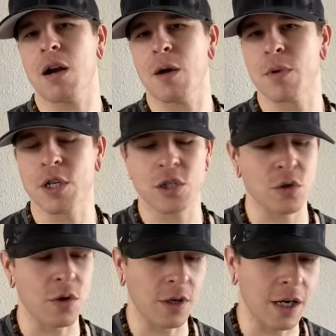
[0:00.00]
how much
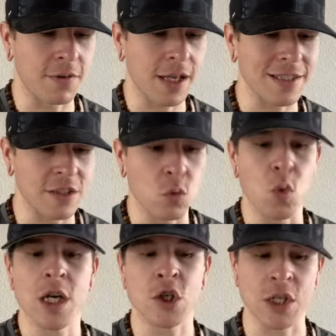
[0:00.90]
you kind of like in a sense
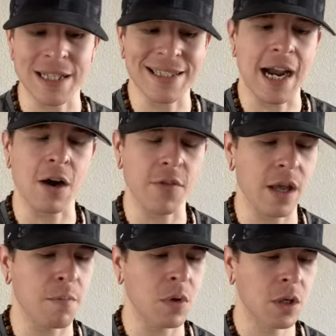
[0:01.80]
want or desire
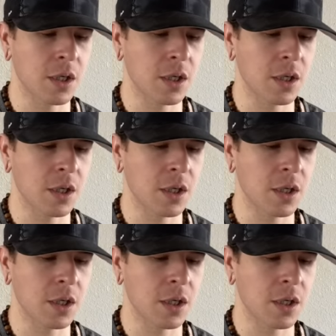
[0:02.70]
them,